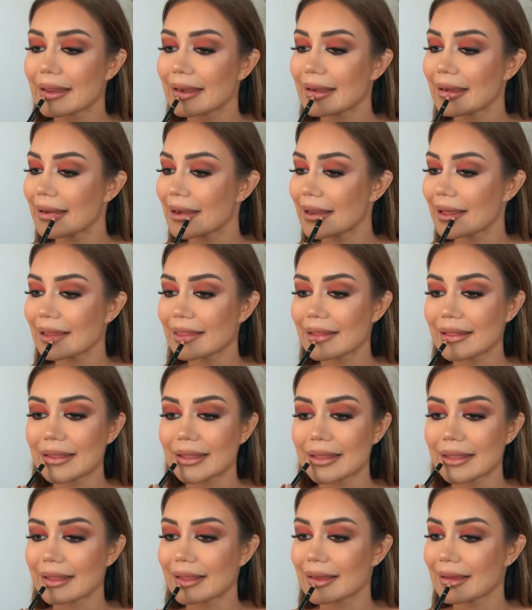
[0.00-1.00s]
another
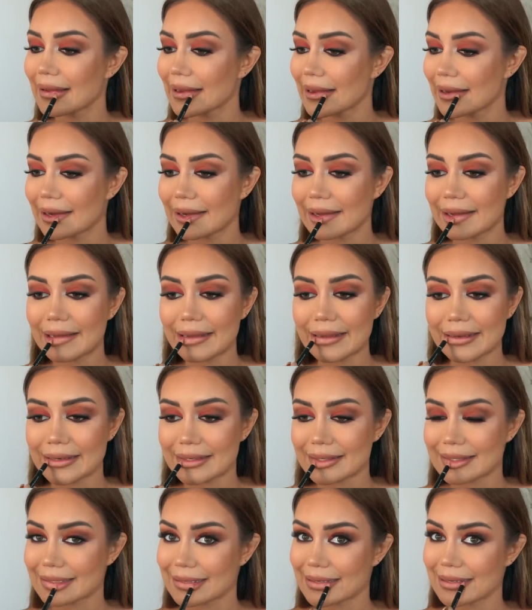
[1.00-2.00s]
liner and
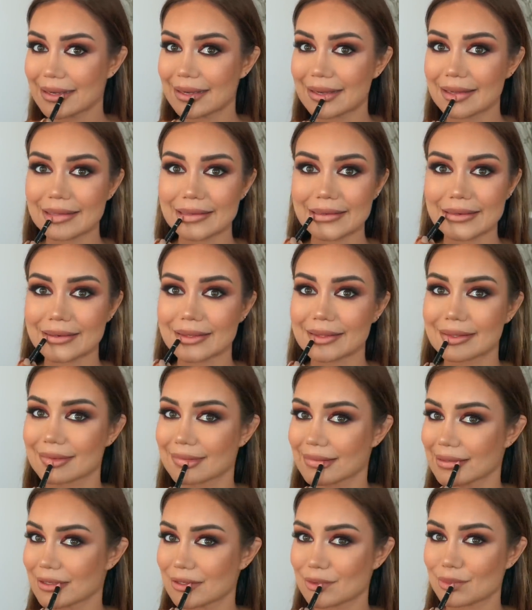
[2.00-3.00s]
just color in the
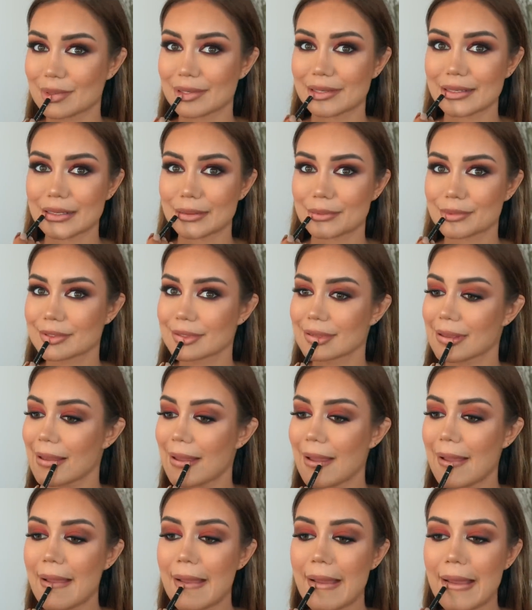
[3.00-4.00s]
rest of my lips.
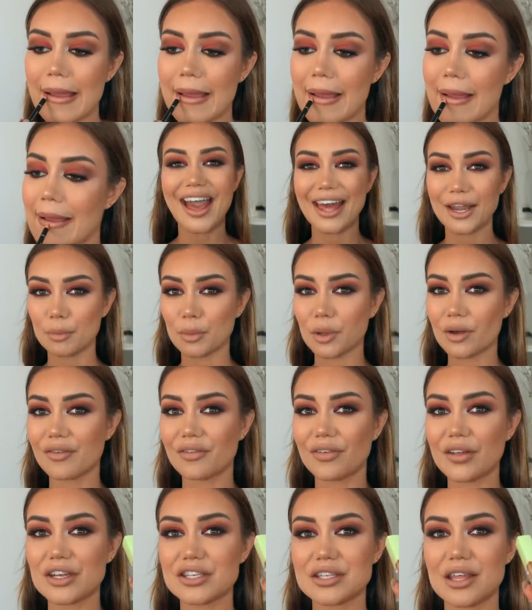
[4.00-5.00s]
And I'm gonna
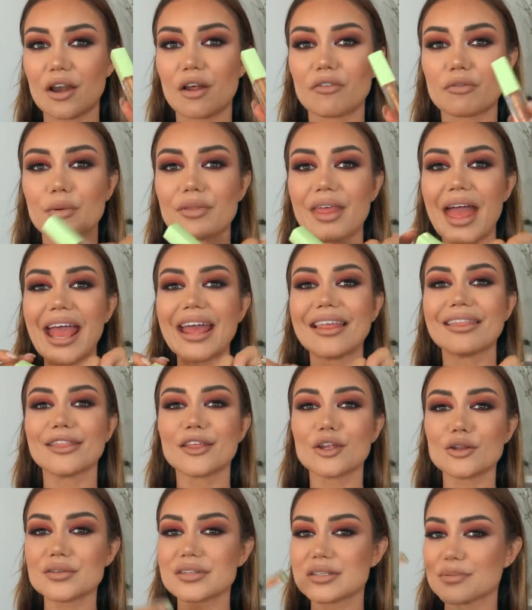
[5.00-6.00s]
finish that off with a
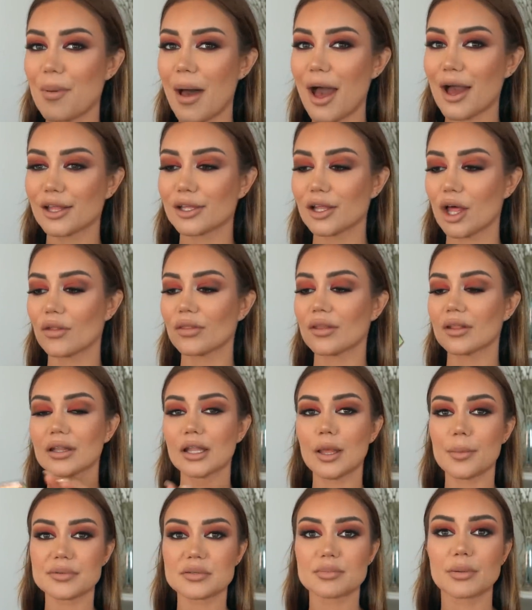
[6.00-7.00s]
little sparkle on the
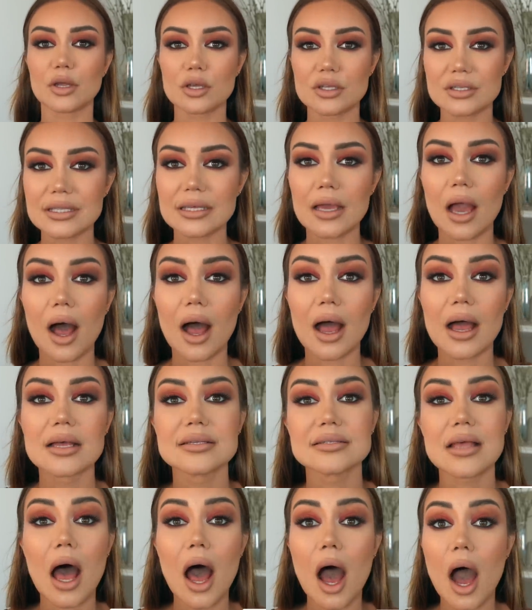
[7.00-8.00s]
lips because the
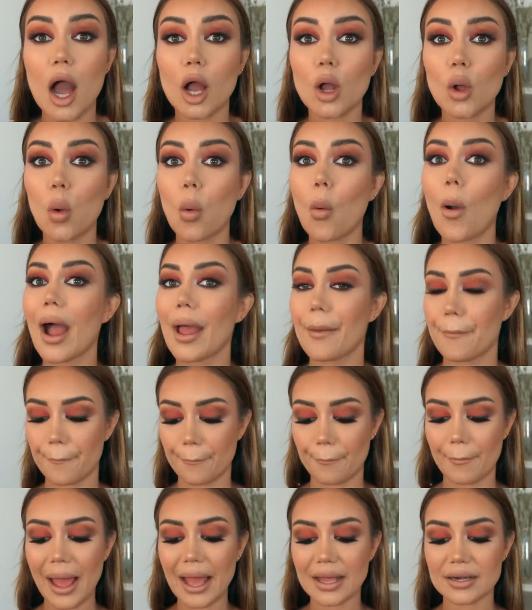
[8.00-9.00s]
eyes are quite
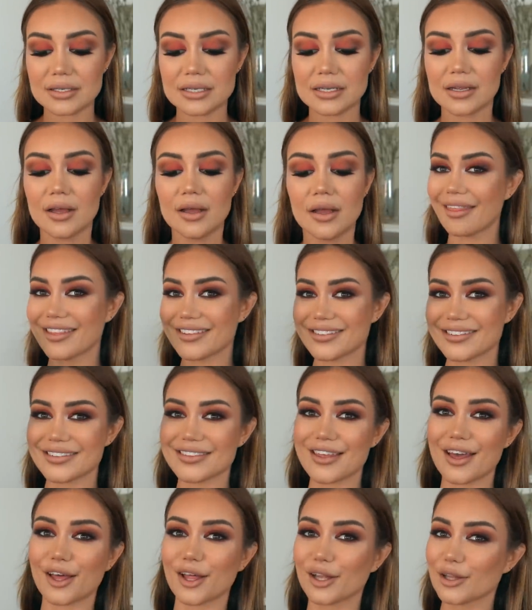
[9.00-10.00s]
matte. This
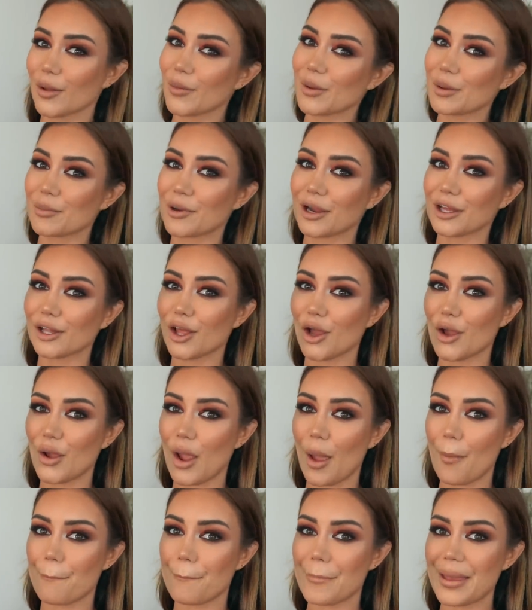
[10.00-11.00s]
is the Chloe
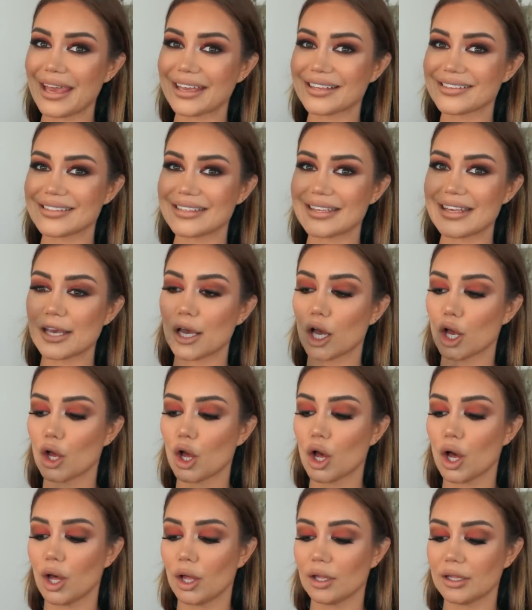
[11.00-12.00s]
Morello Pixi
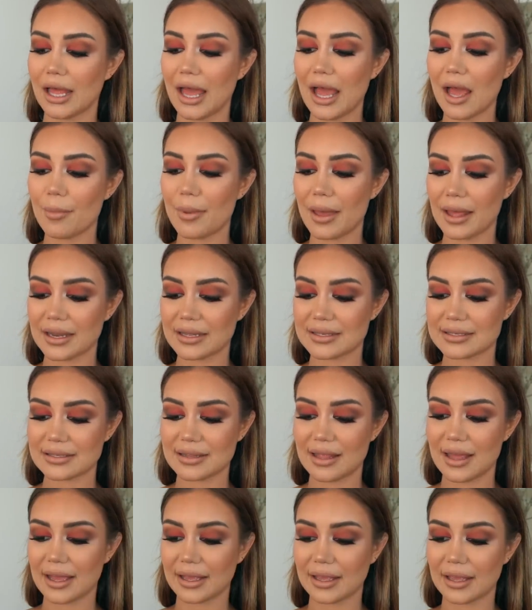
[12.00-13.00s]
collab and
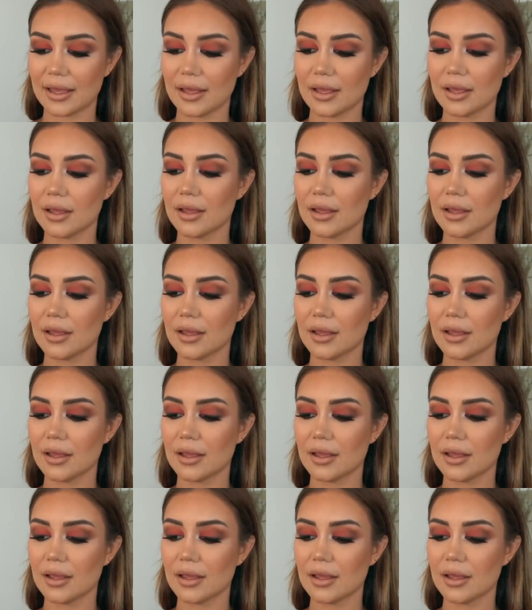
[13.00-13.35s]
it's like